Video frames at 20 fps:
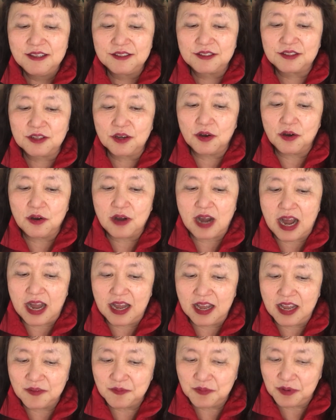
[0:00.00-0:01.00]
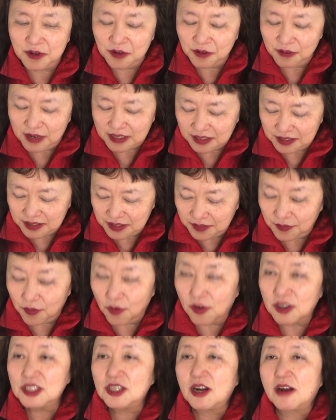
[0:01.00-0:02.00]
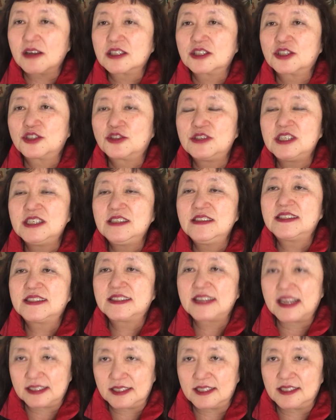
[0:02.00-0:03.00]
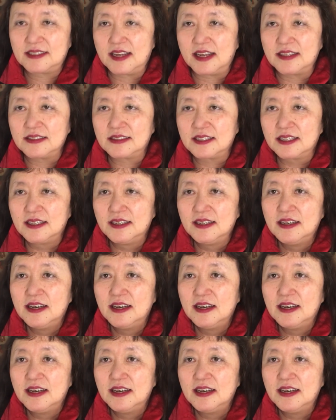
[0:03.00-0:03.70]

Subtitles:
So I have programmed the Dvorak string sextet.